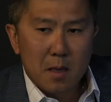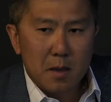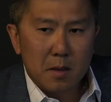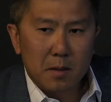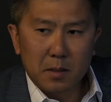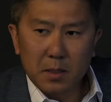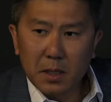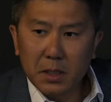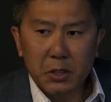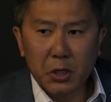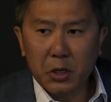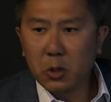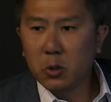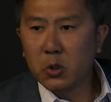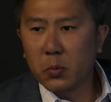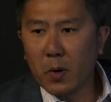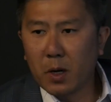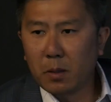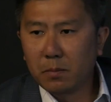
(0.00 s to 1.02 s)
It's a
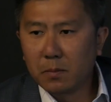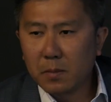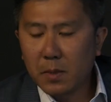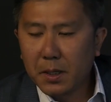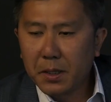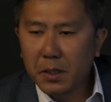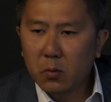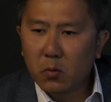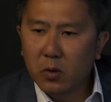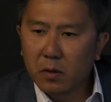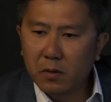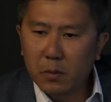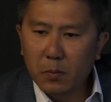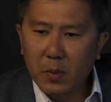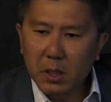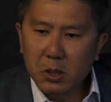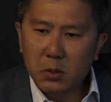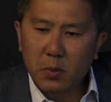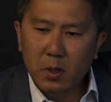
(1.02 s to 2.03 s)
huge problem. I think one of the
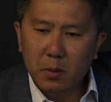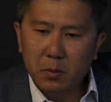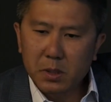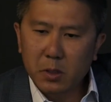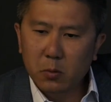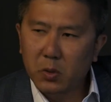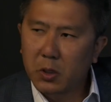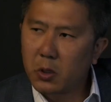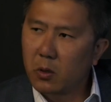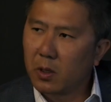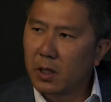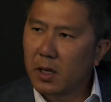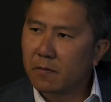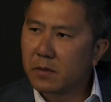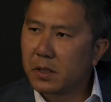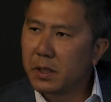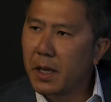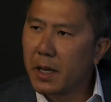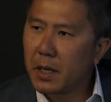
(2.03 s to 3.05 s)
biggest problems that we currently
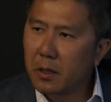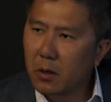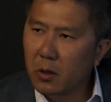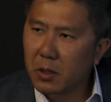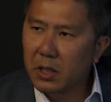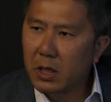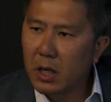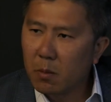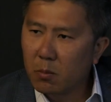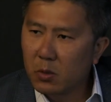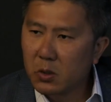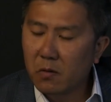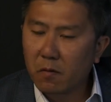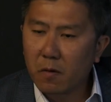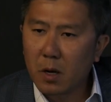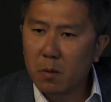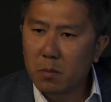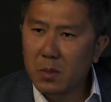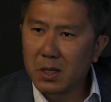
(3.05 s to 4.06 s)
have today in our e-commerce
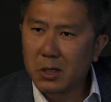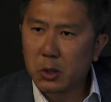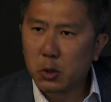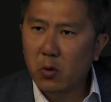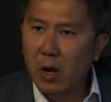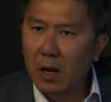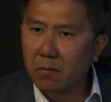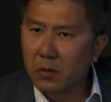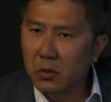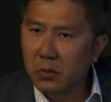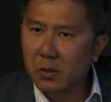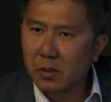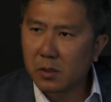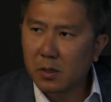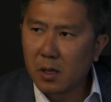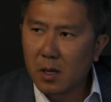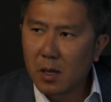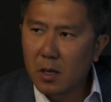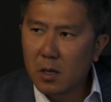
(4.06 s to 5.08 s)
environment is
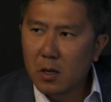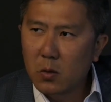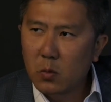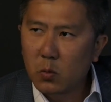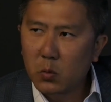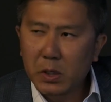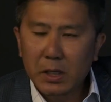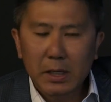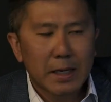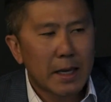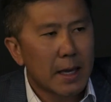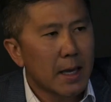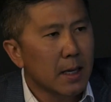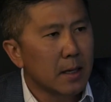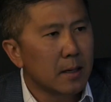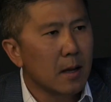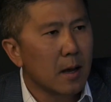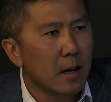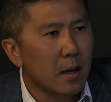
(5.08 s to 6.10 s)
drivers. We
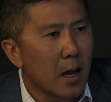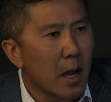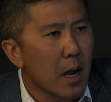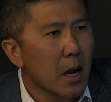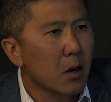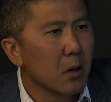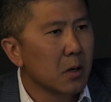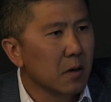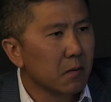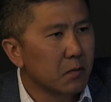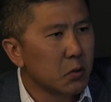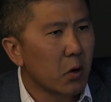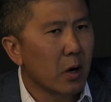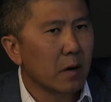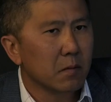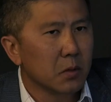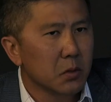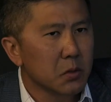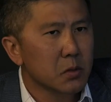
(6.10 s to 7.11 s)
cannot hire enough
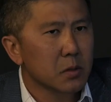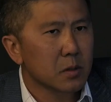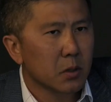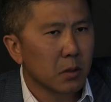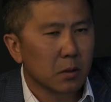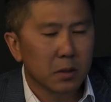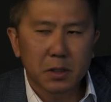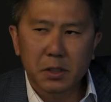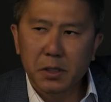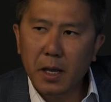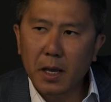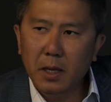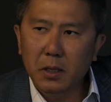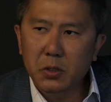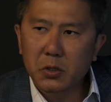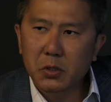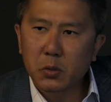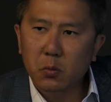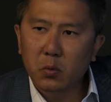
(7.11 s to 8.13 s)
drivers currently today.
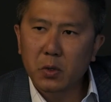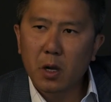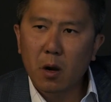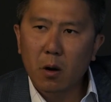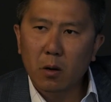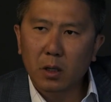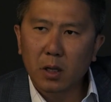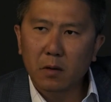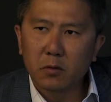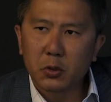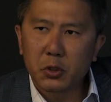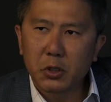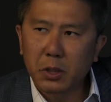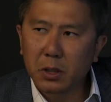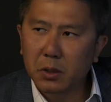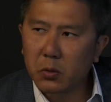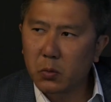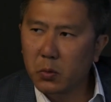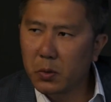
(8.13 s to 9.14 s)
And so we are
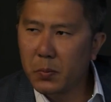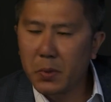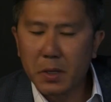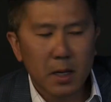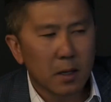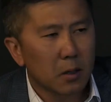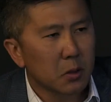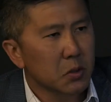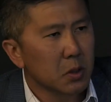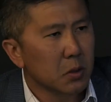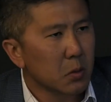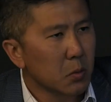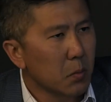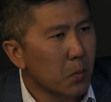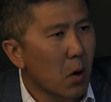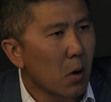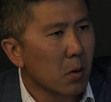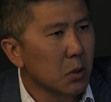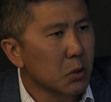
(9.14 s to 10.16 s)
leveraging 3PLs and third
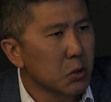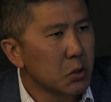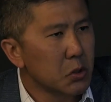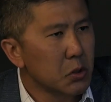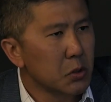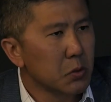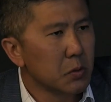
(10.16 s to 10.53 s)
parties